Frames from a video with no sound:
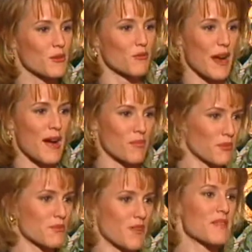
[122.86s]
wrap
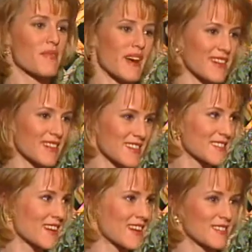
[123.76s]
would run back into the
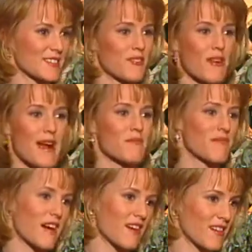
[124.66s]
set and grab
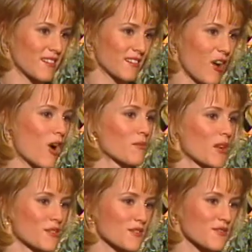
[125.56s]

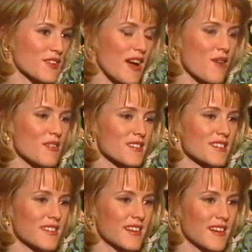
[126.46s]
armloads of flowers.
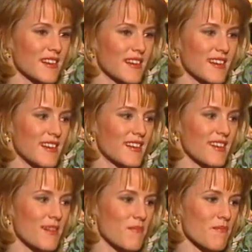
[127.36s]
And
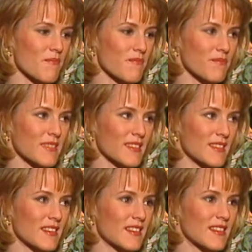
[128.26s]
um,
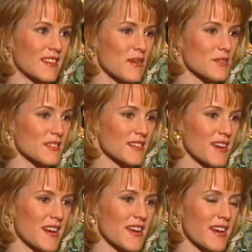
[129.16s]
that was a,
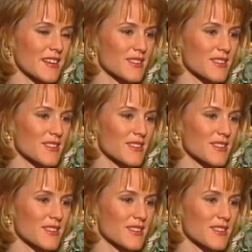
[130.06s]
a nice